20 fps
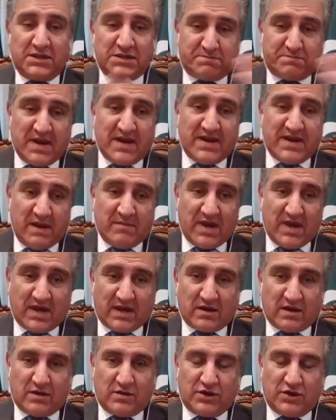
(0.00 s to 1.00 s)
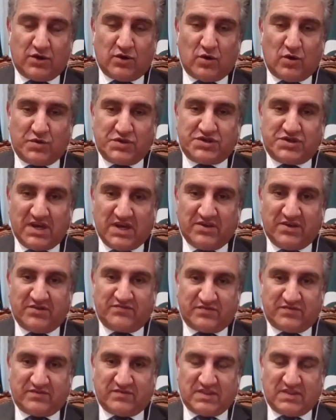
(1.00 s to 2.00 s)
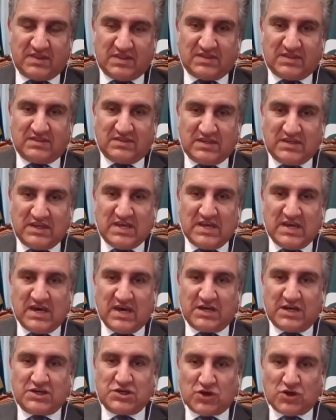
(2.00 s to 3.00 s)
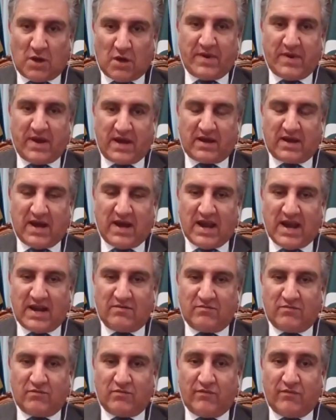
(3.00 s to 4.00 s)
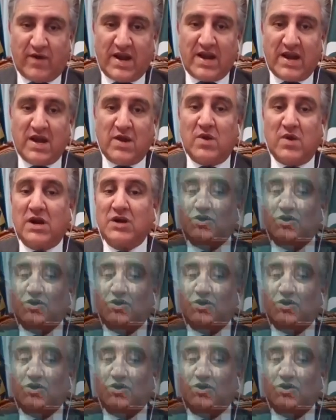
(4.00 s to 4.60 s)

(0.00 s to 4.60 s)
This pandemic, which is the topic and very